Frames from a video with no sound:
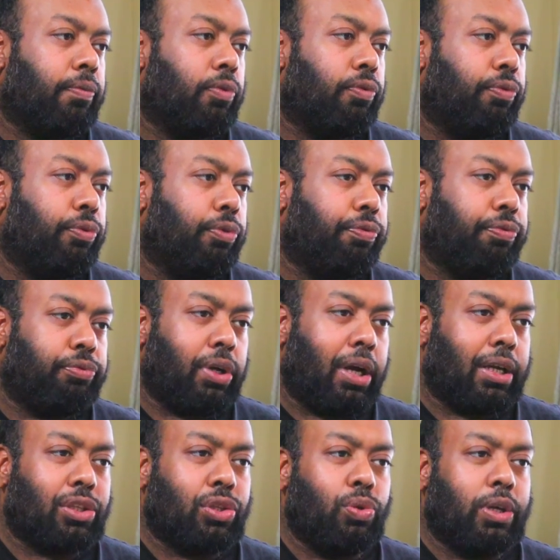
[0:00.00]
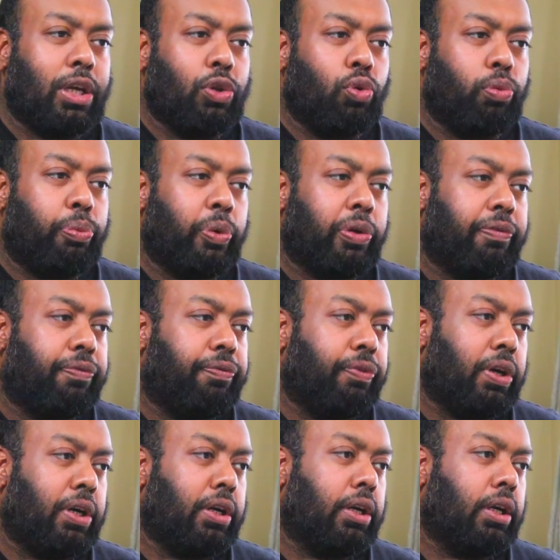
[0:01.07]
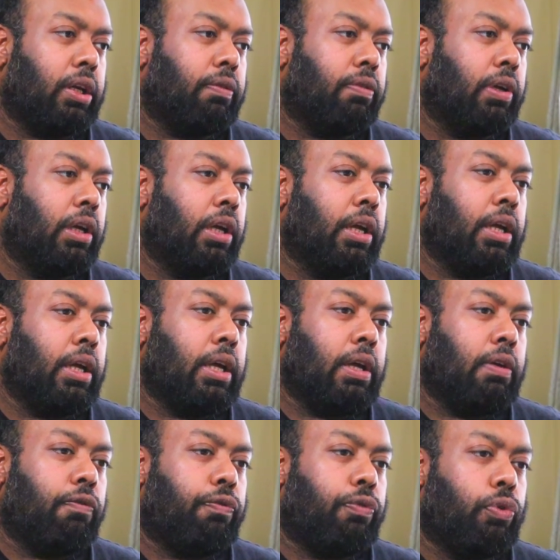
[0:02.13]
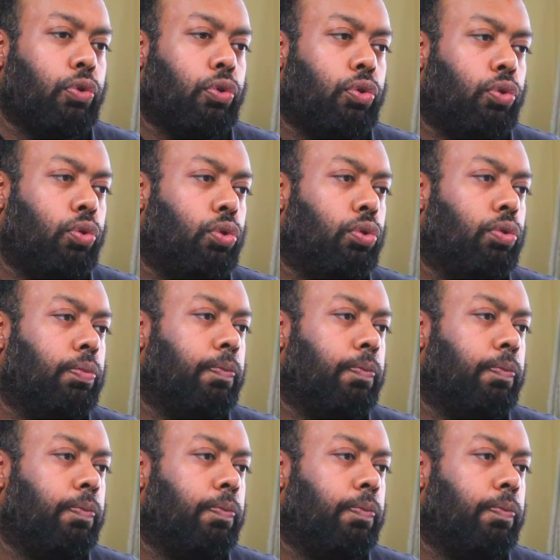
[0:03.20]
for fat you get 0.5, for